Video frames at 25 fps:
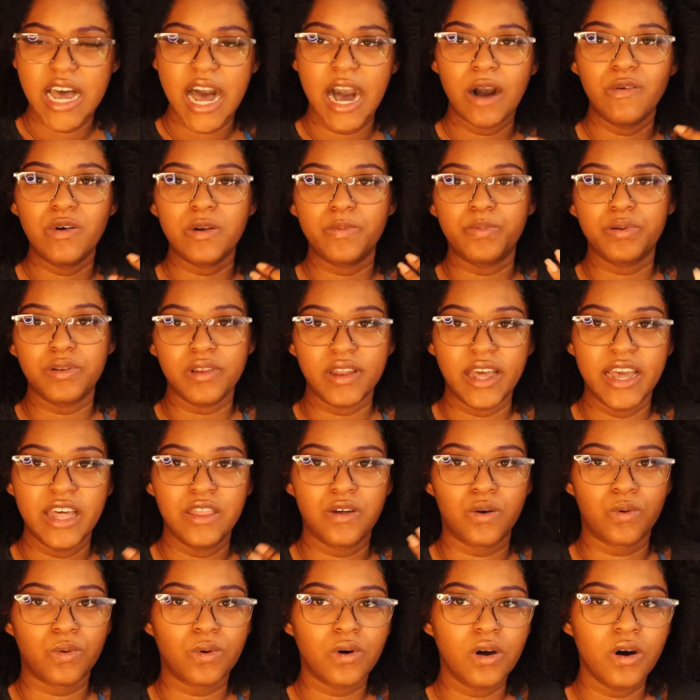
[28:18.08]
I would play
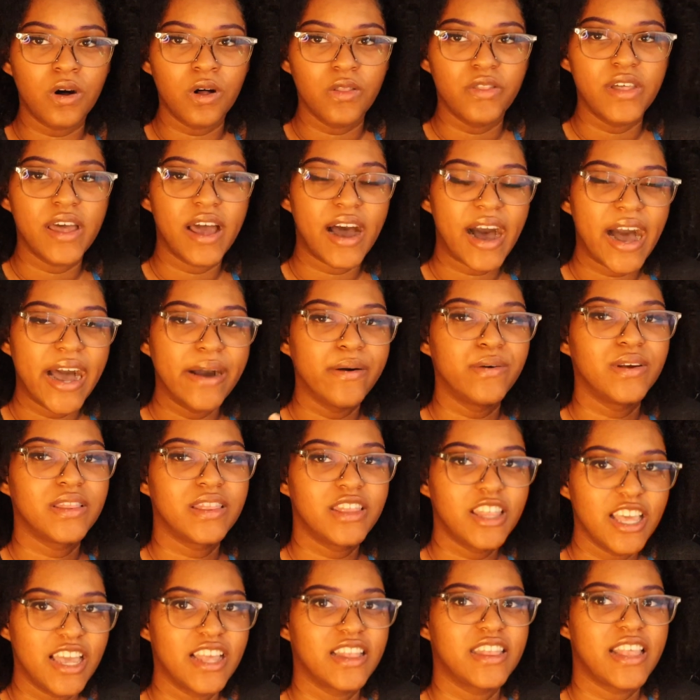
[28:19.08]
the role that I would
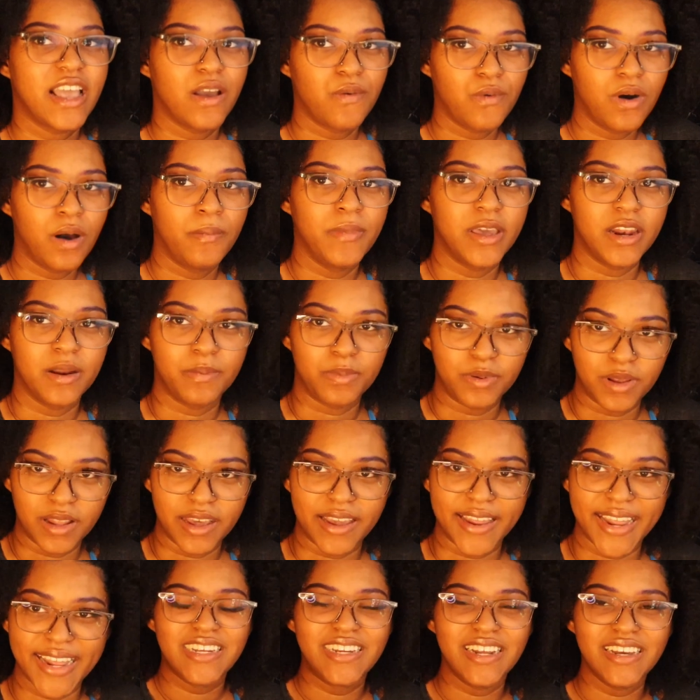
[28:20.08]
think they want me to
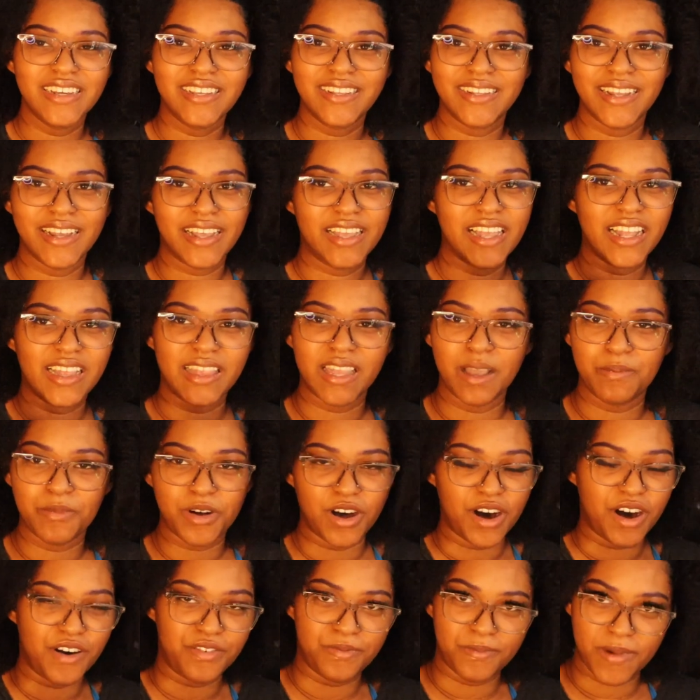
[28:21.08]
play just to get them
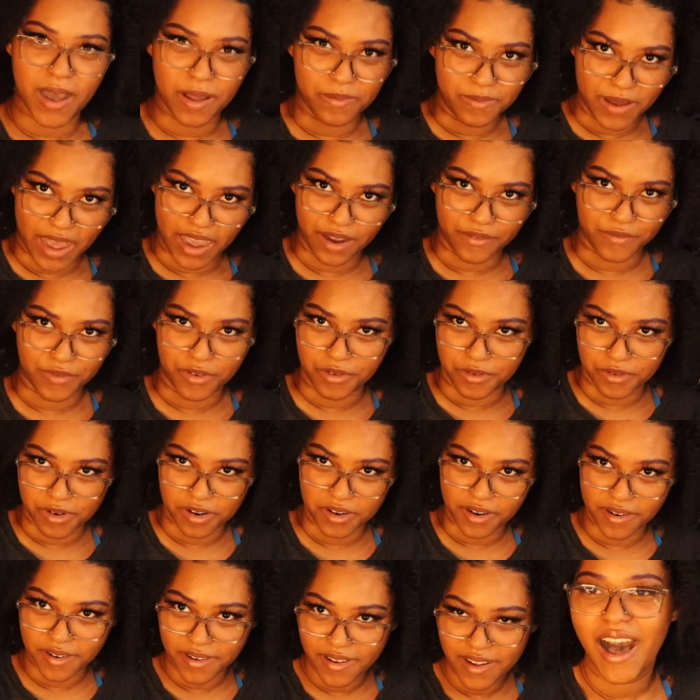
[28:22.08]
off my back for
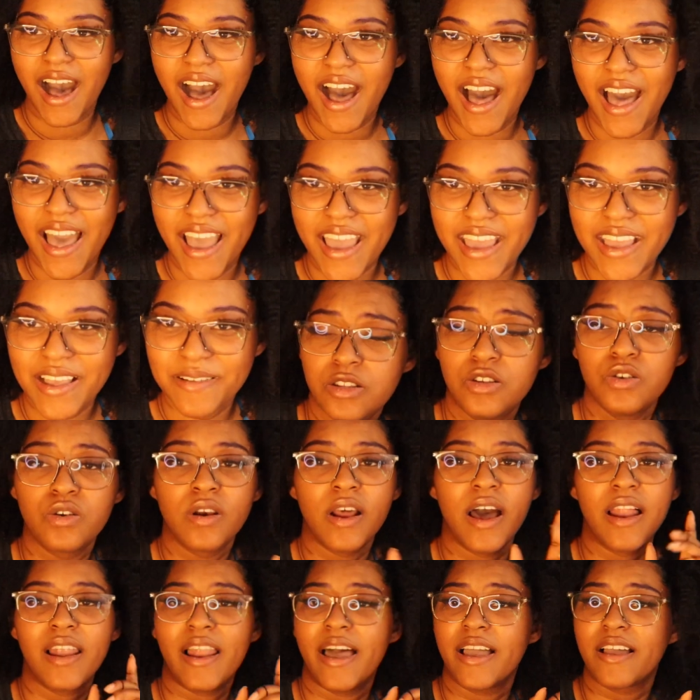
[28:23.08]
real. I do
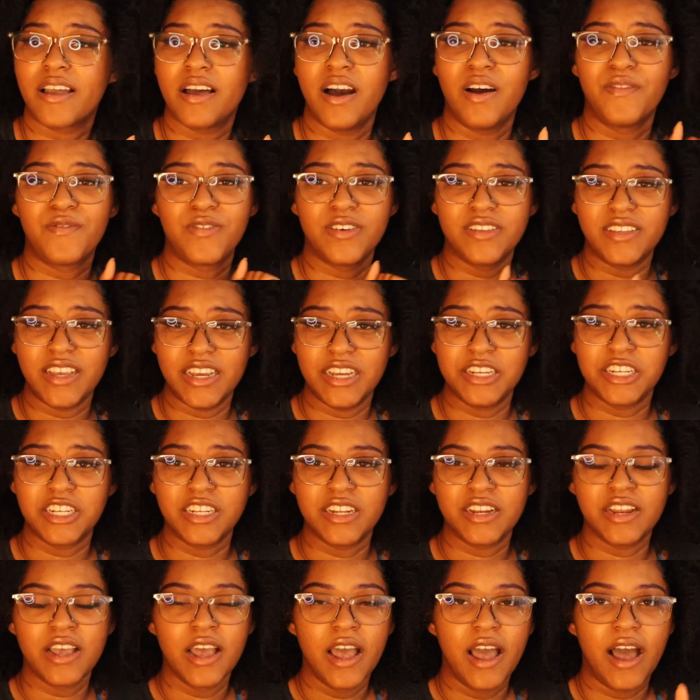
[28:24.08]
not like
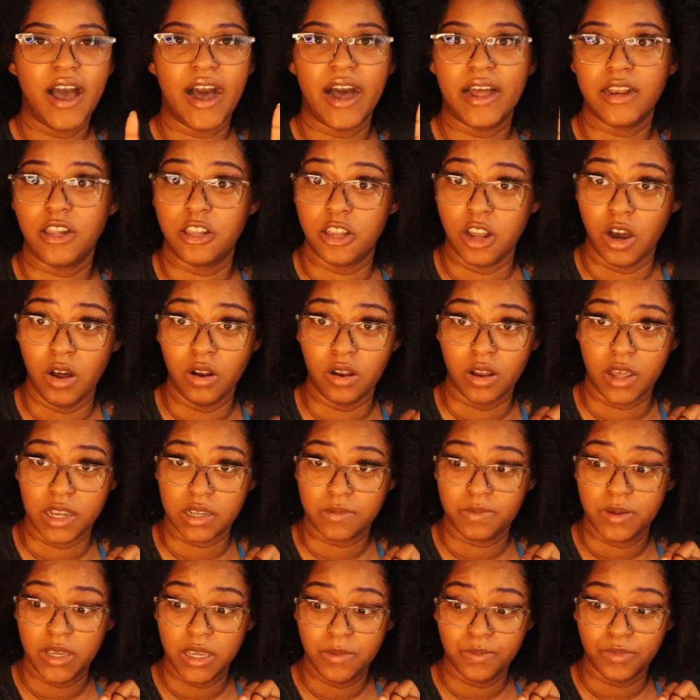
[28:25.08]
confrontation. I don't
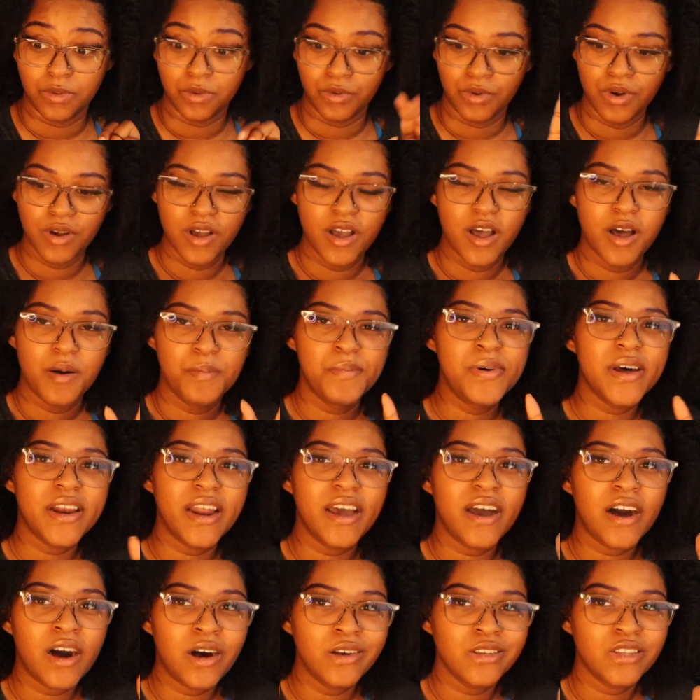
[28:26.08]
like people, but
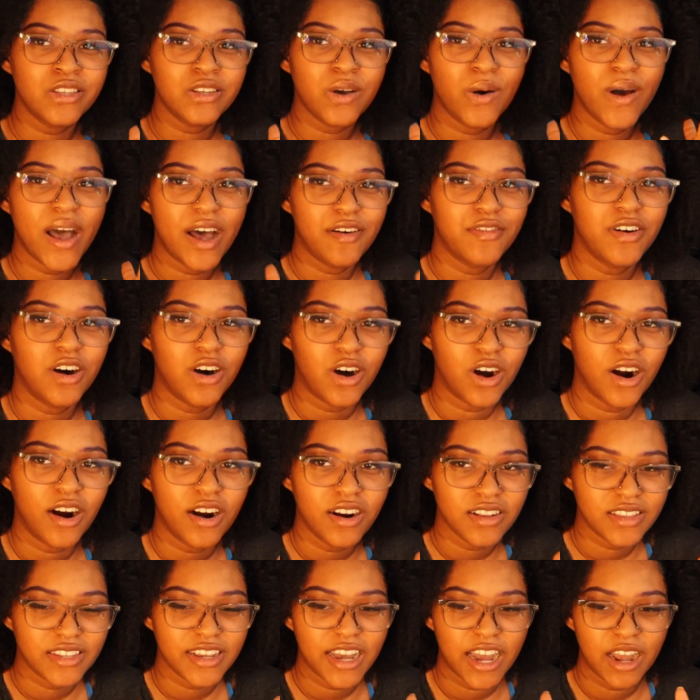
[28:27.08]
I also have a
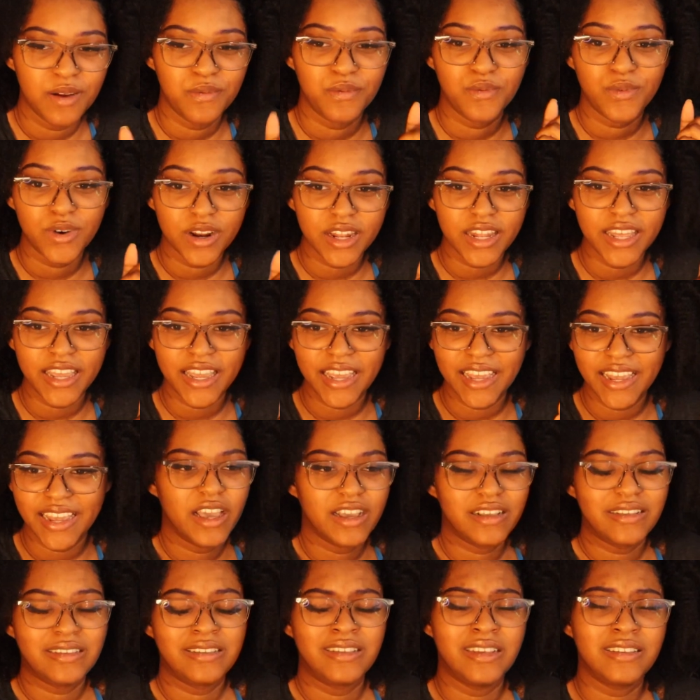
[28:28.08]
hard time really
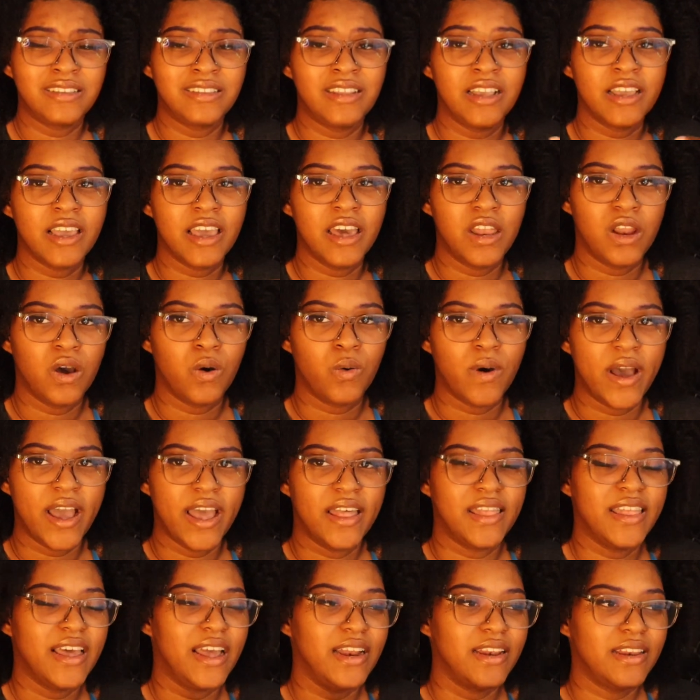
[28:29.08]
existing in a
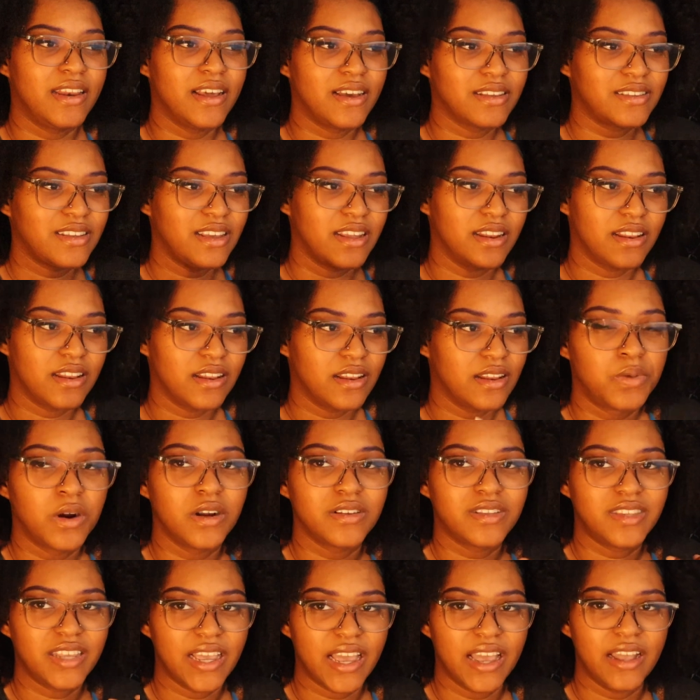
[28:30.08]
way that doesn't
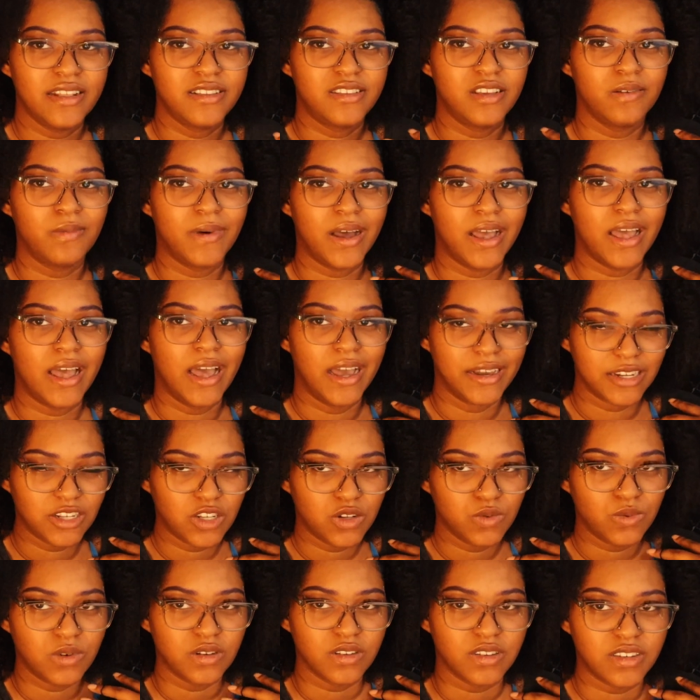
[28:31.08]
pertain to my
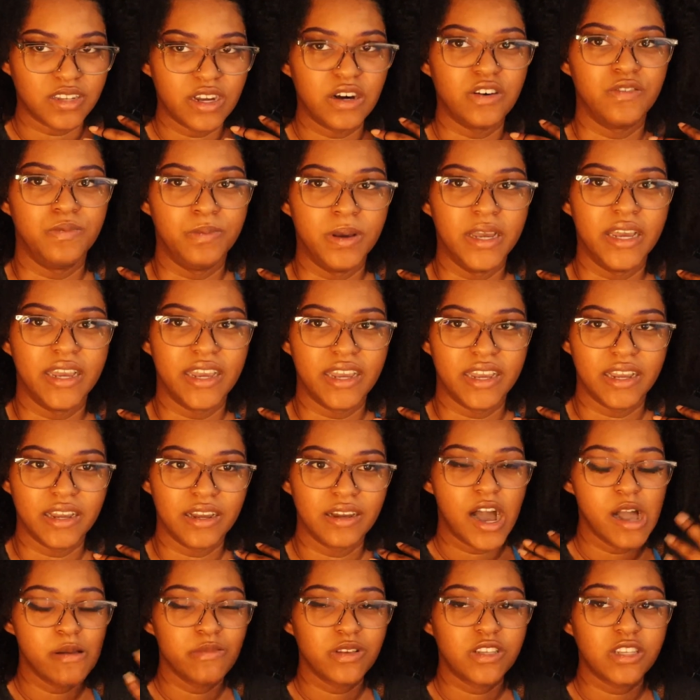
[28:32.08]
actual self being.
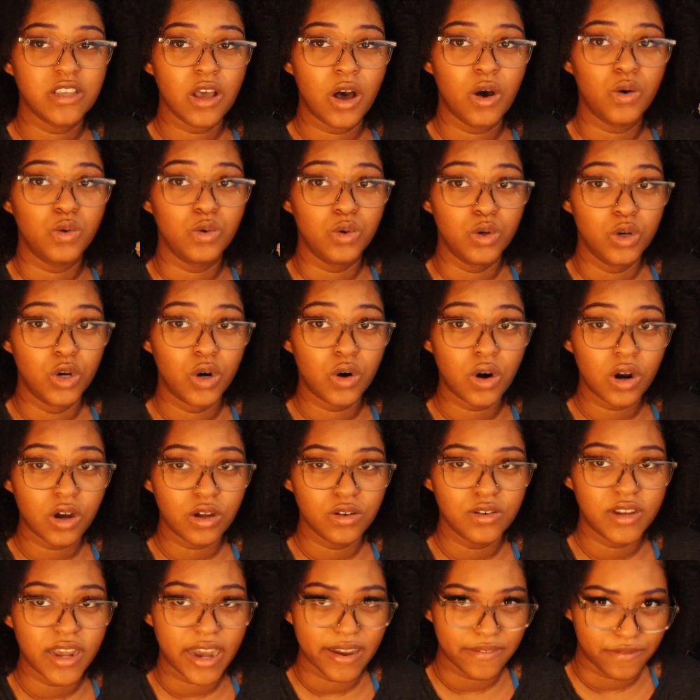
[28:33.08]
I'm so
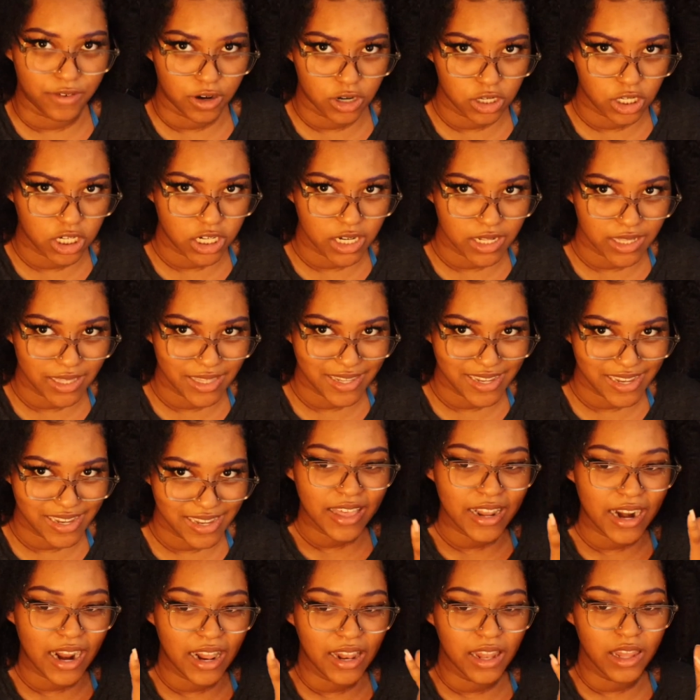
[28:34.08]
neurodivergent
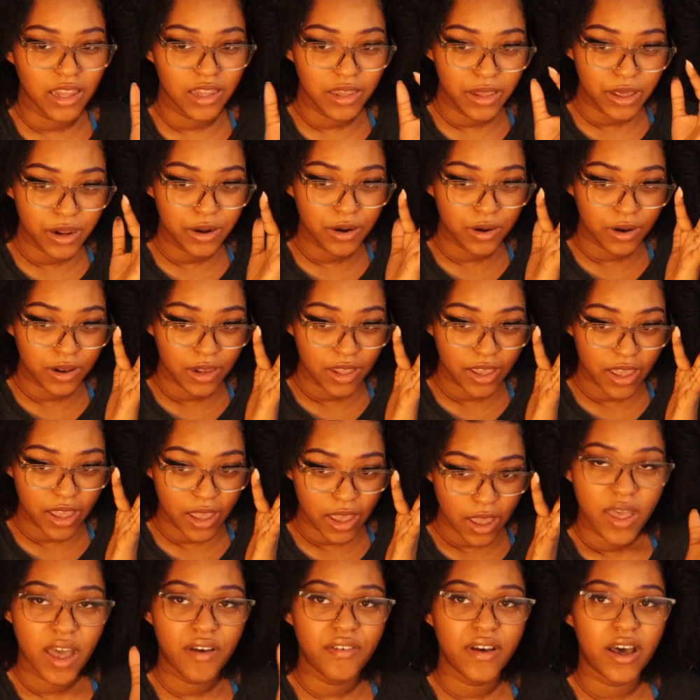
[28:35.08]
that I
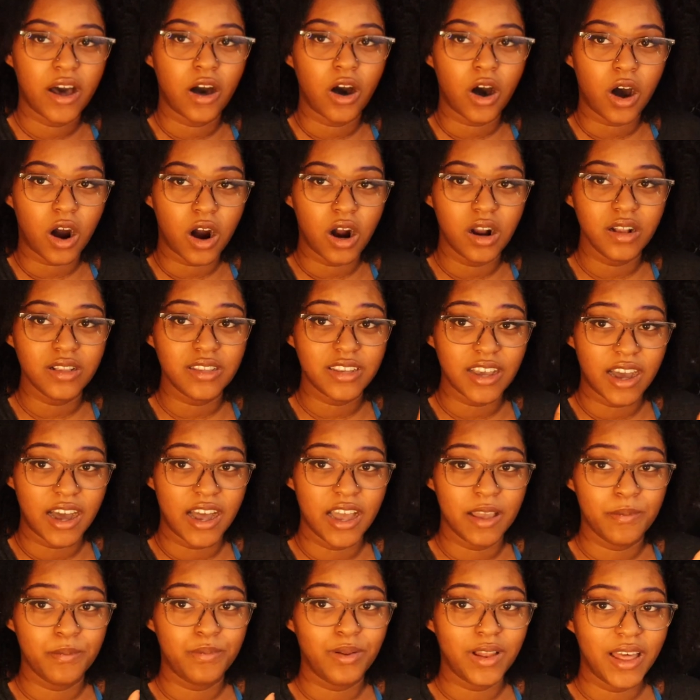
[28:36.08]
literally have a hard
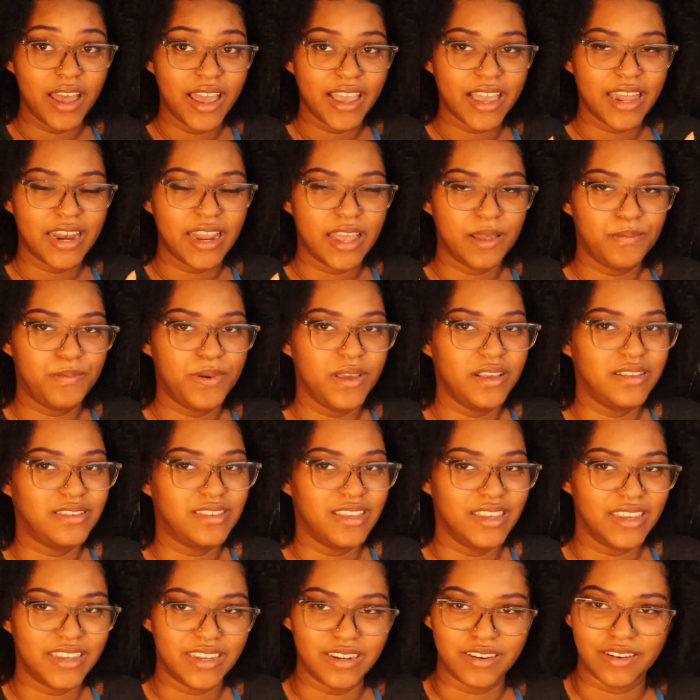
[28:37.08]
time playing an
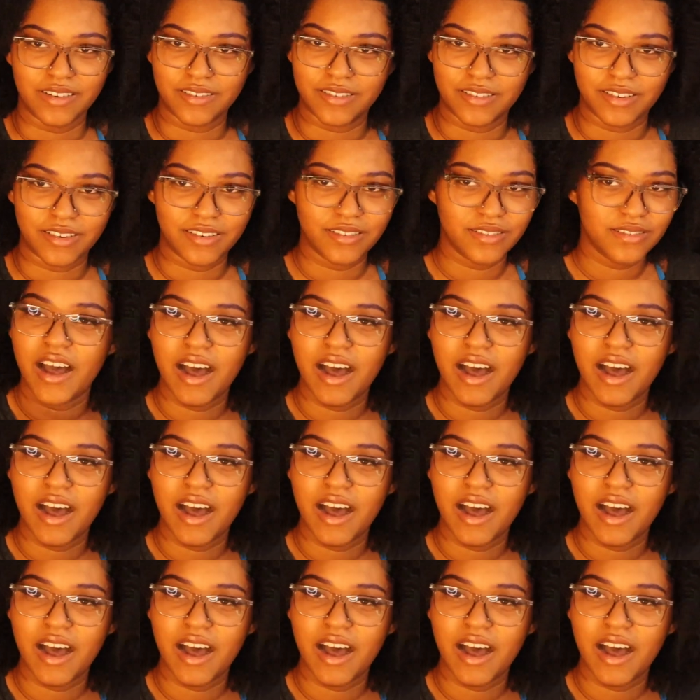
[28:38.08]
NPC character.